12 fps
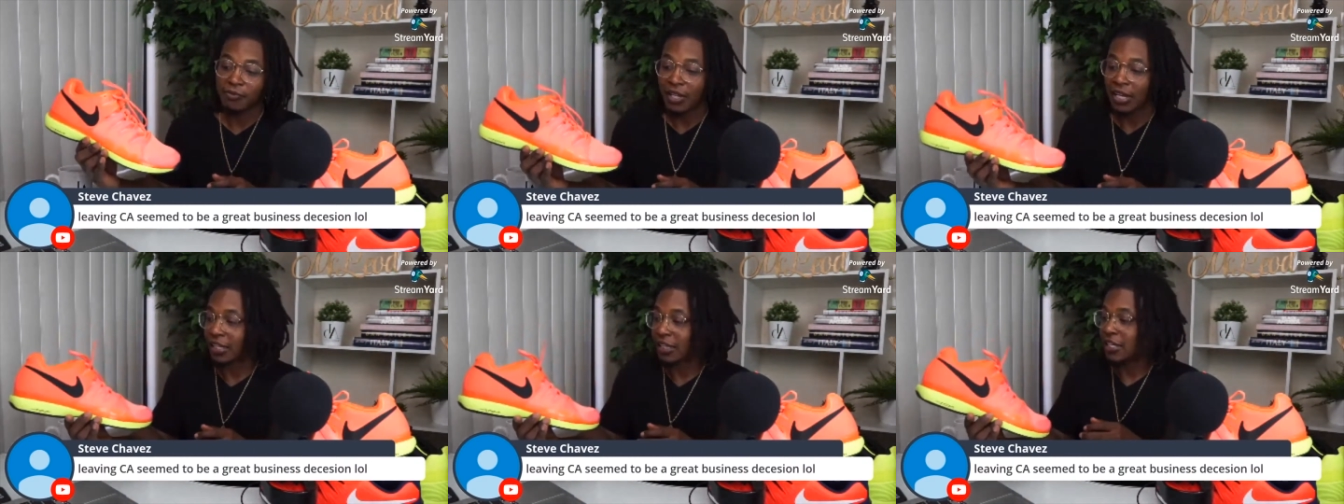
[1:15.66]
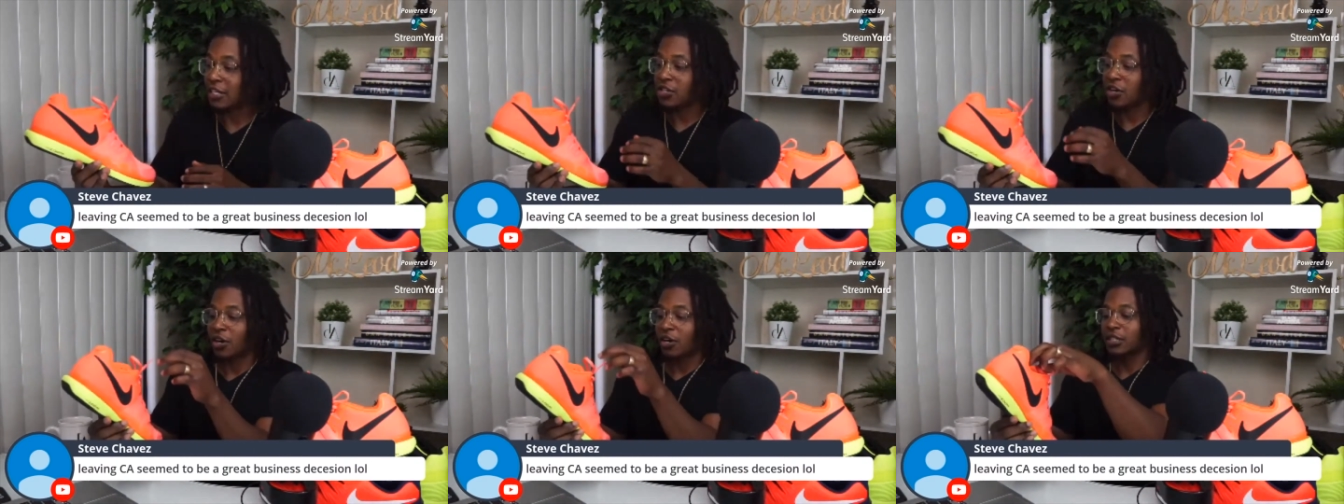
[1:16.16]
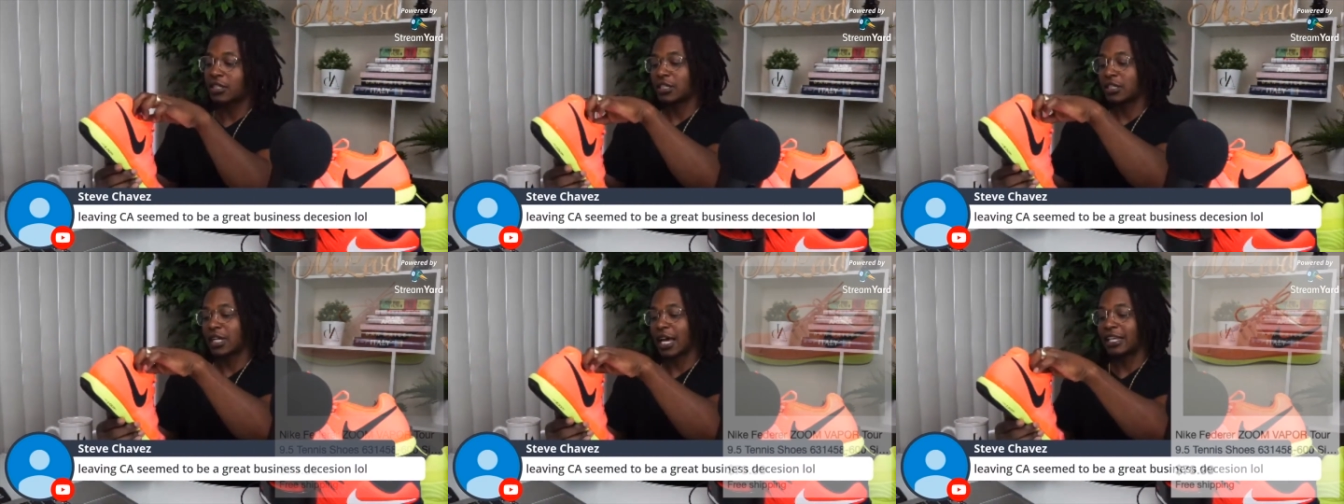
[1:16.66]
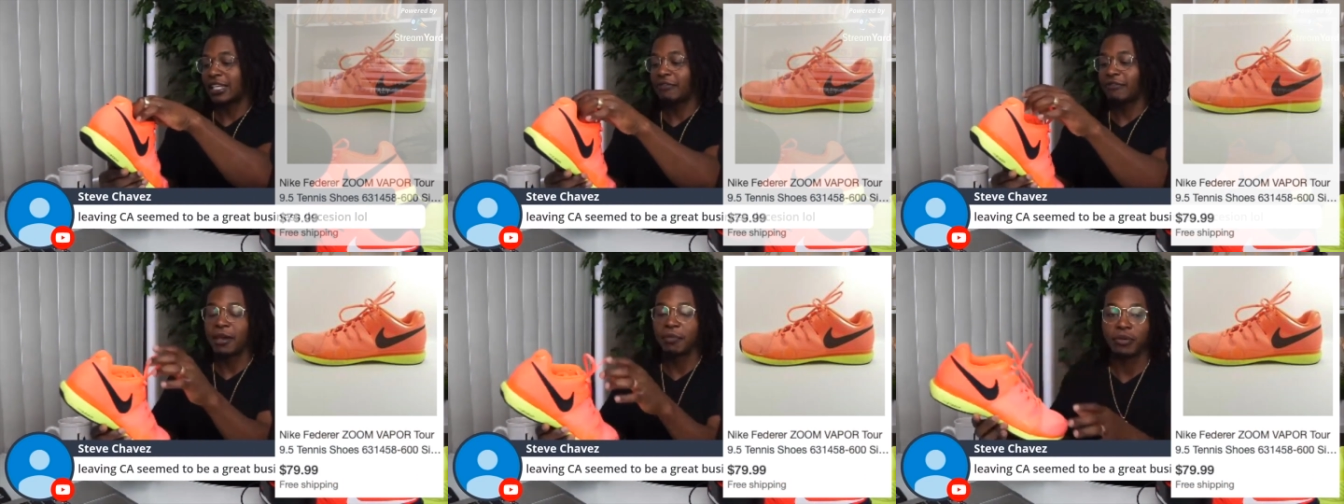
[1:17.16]
And these are the Nike
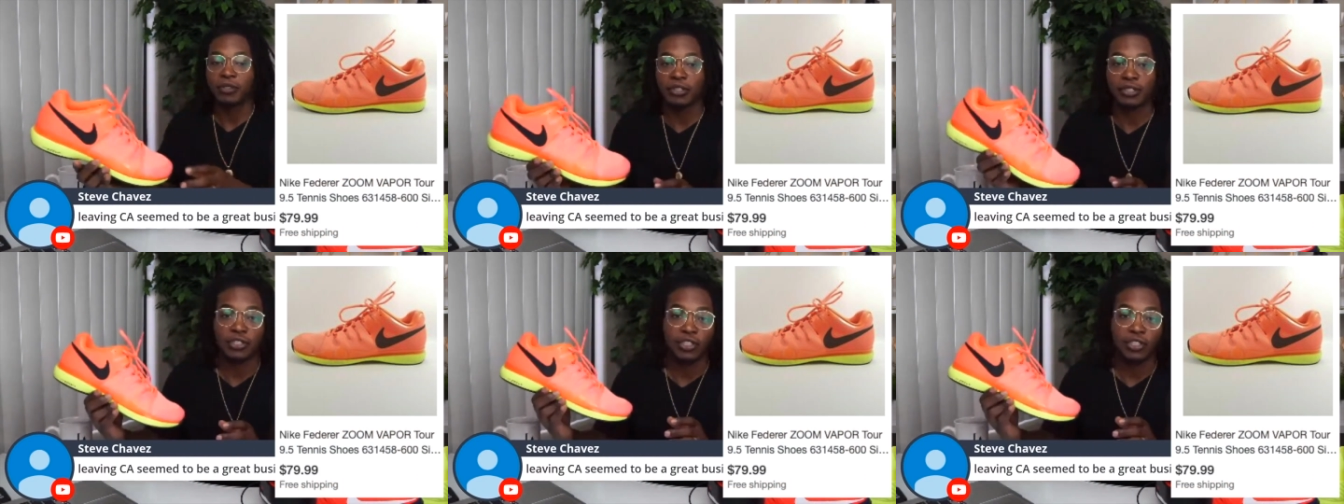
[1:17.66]
Vapor,